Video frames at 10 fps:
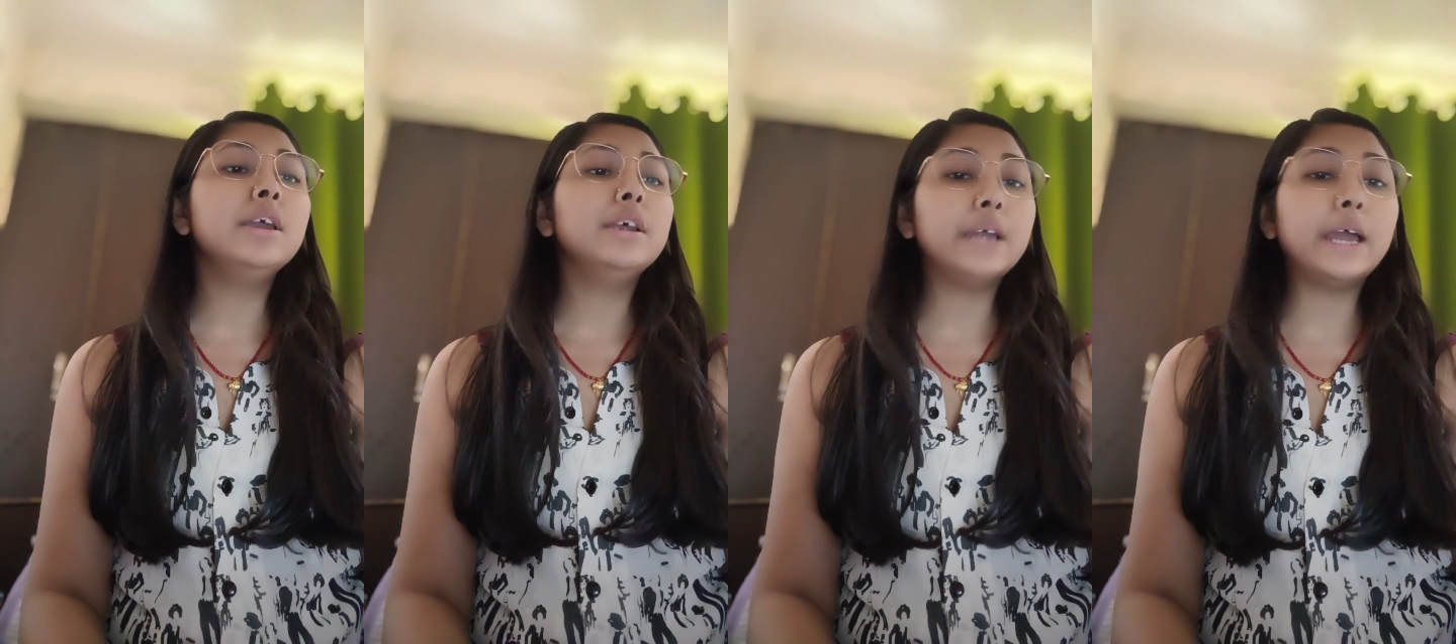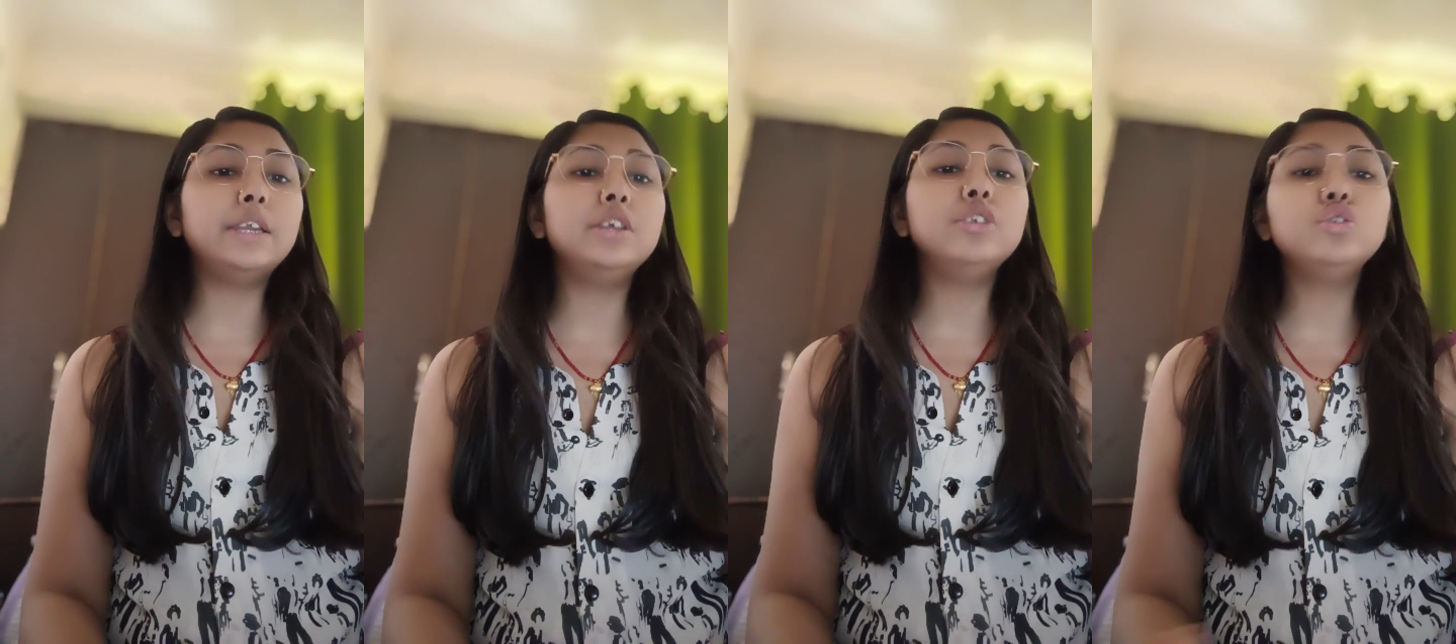
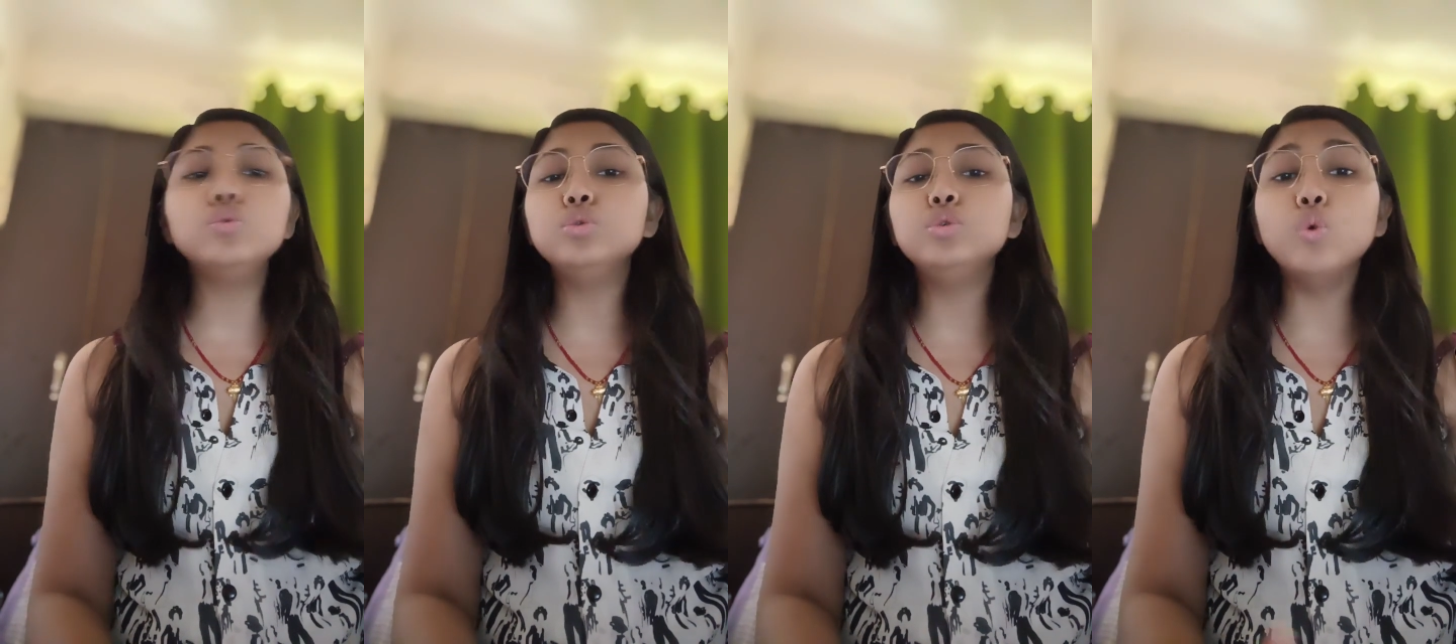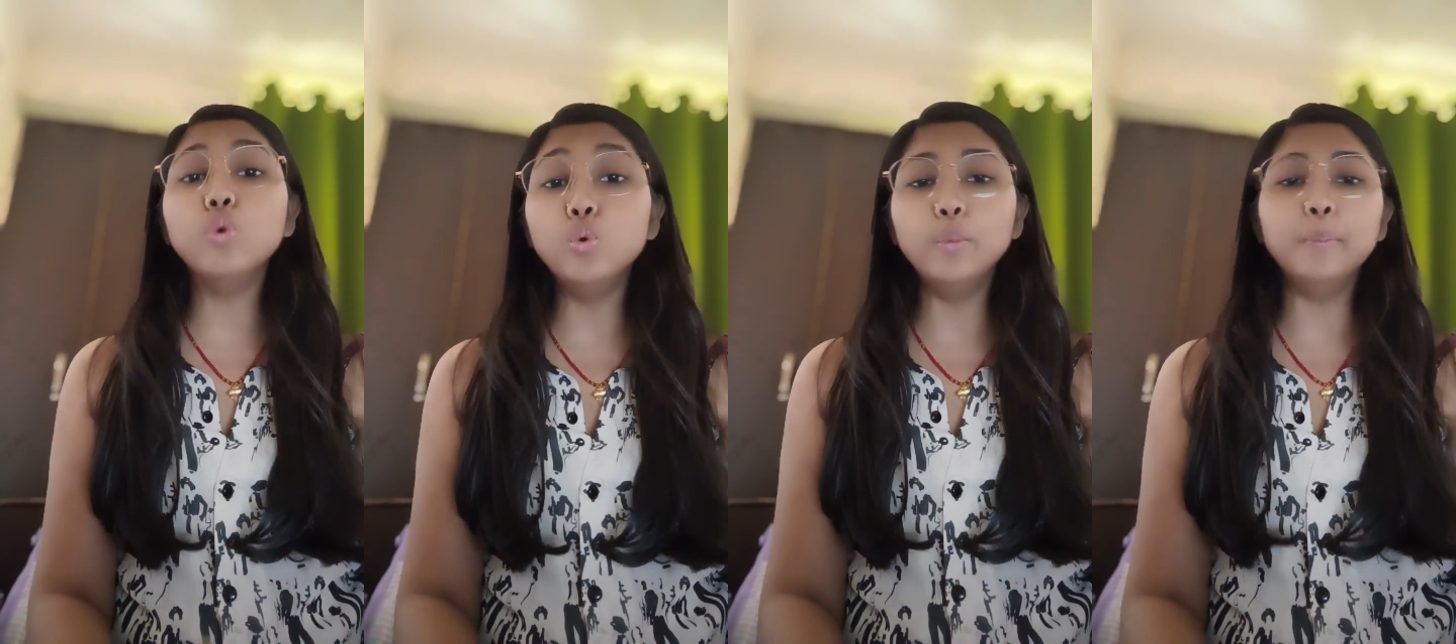writing to
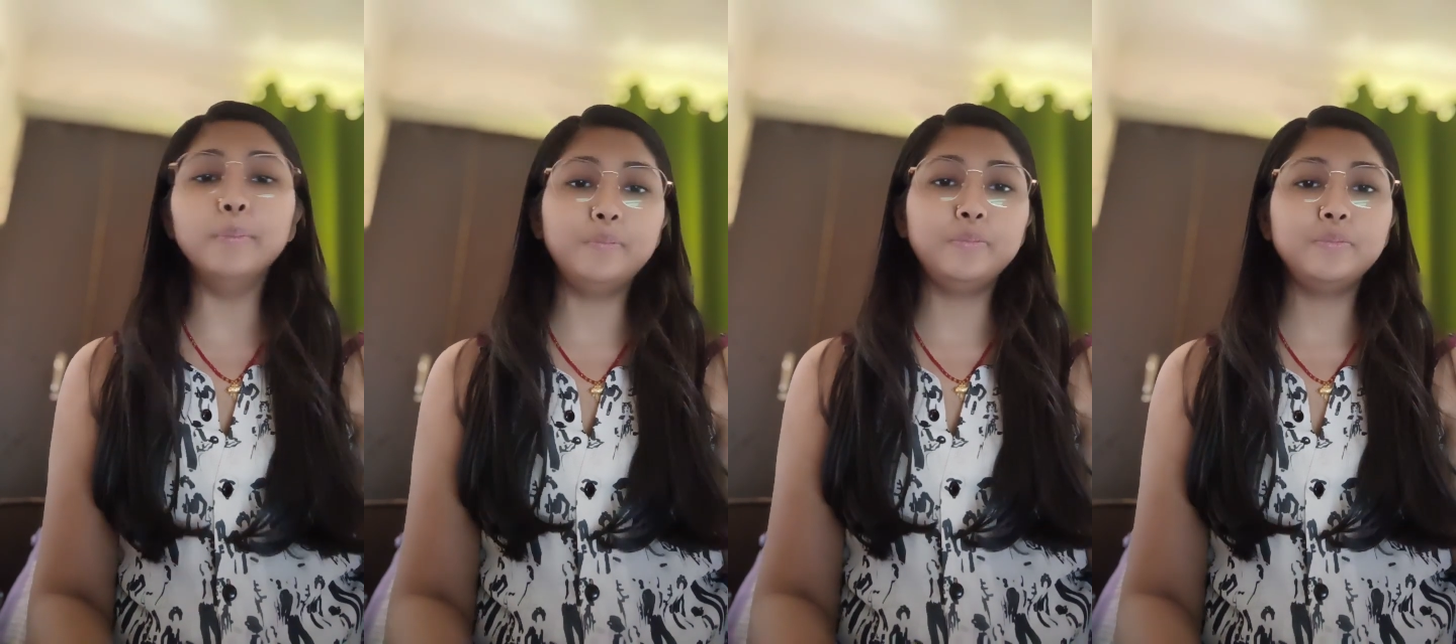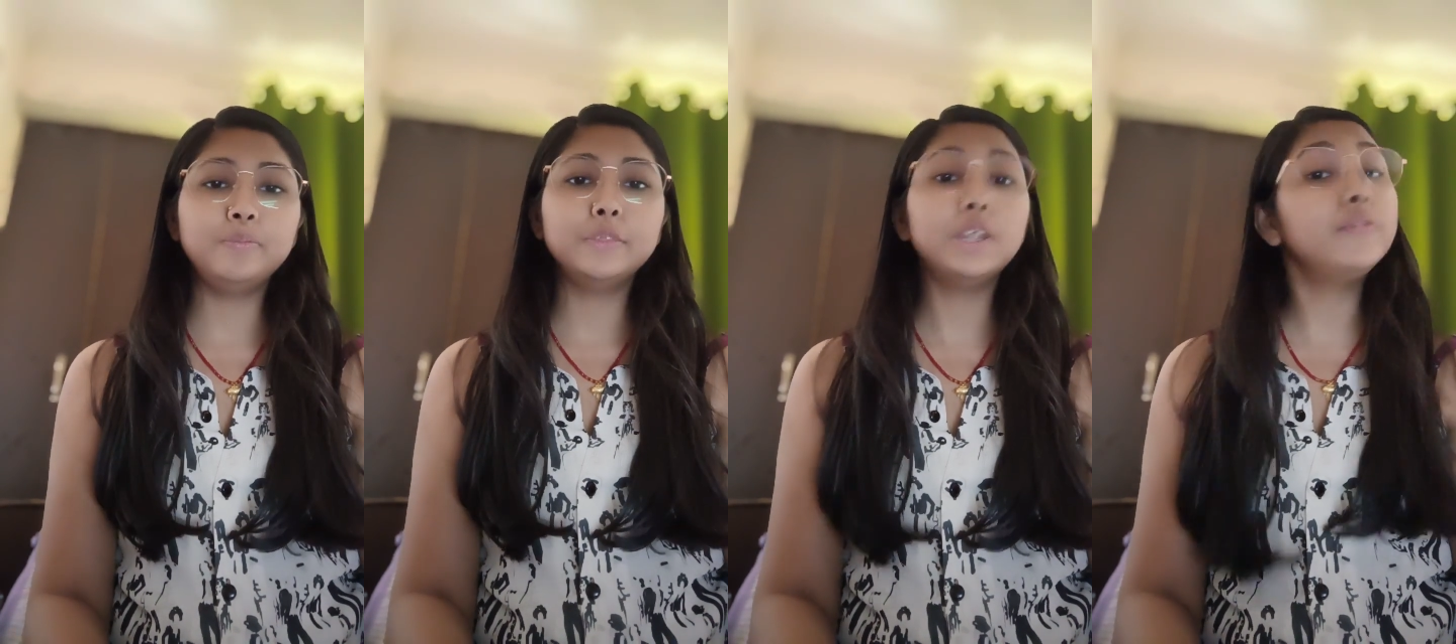whom?
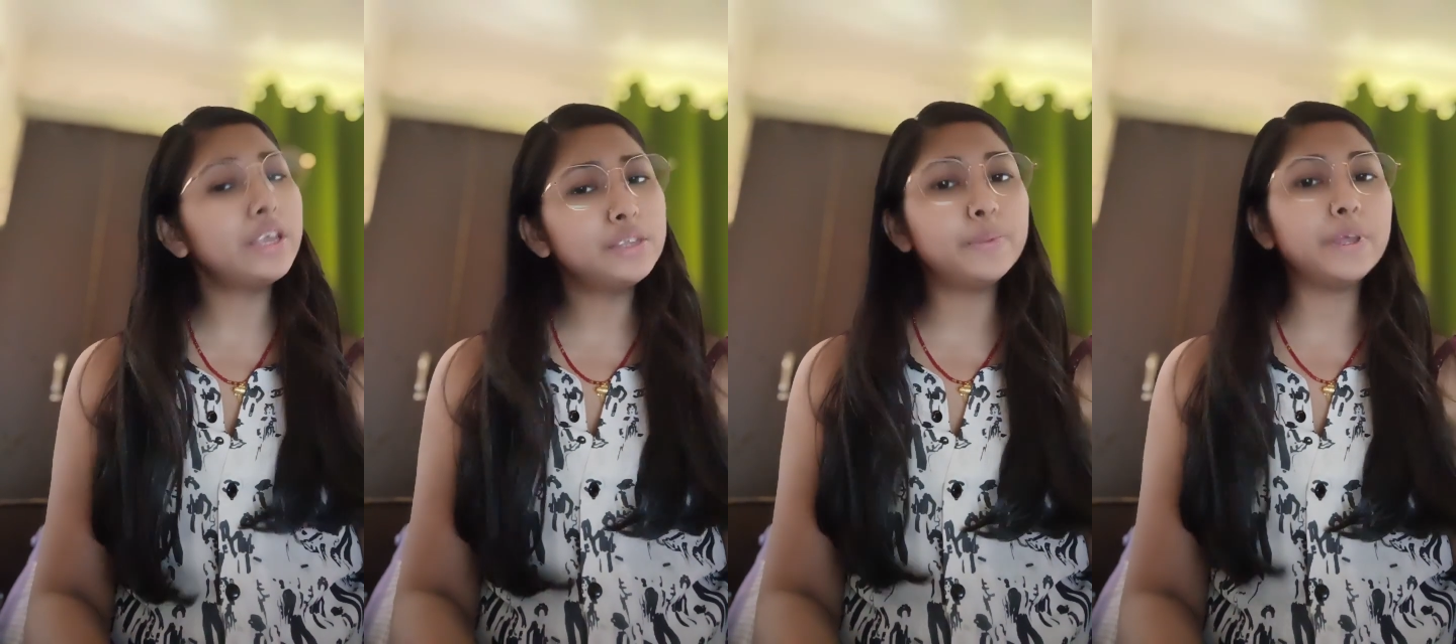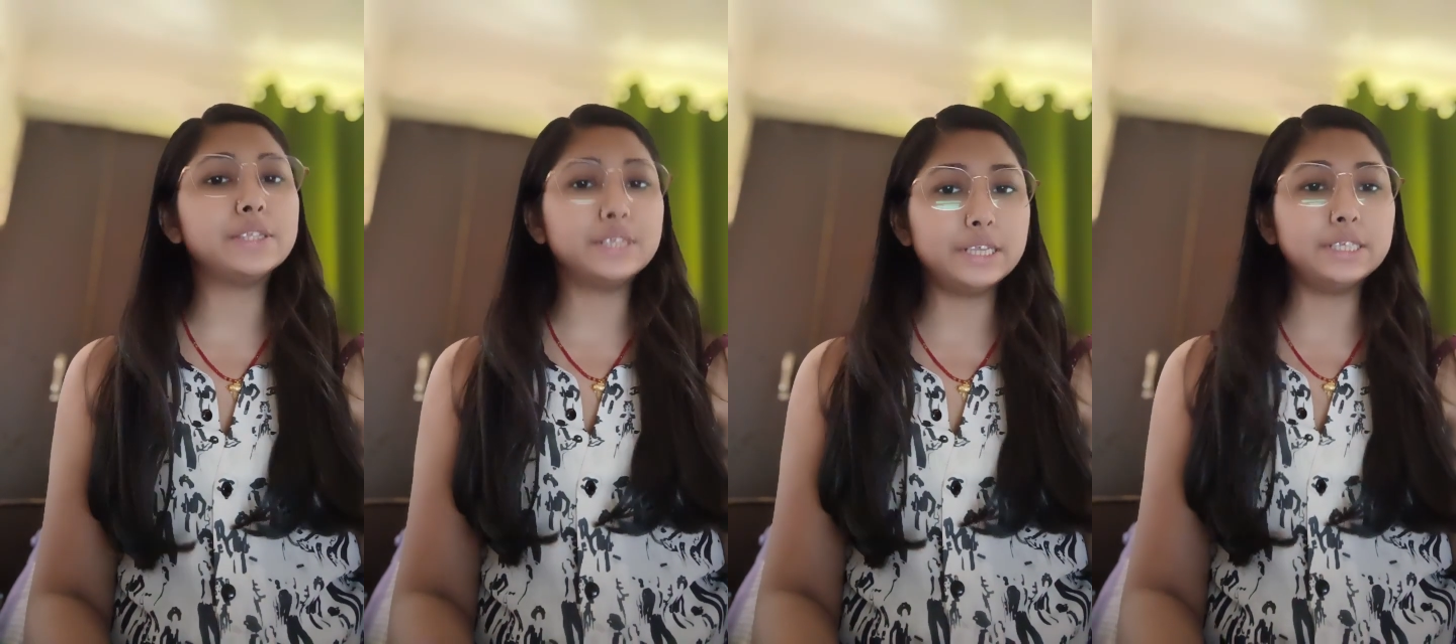The vice
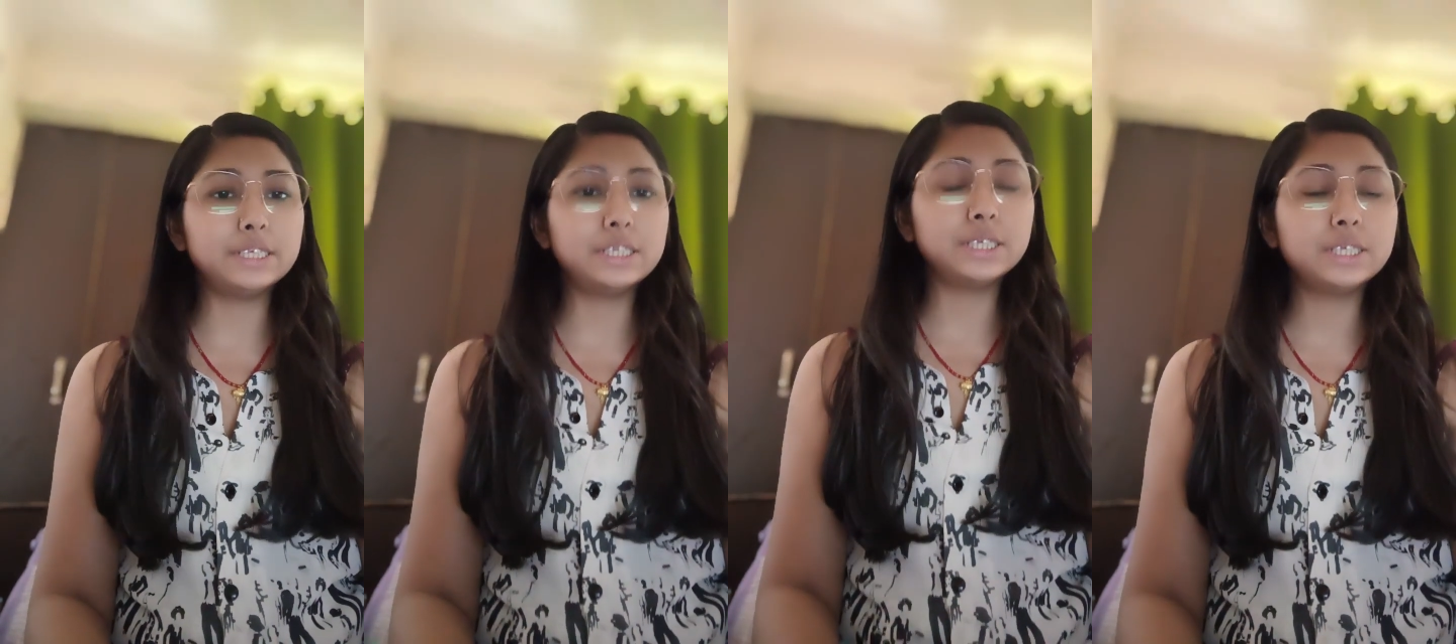president.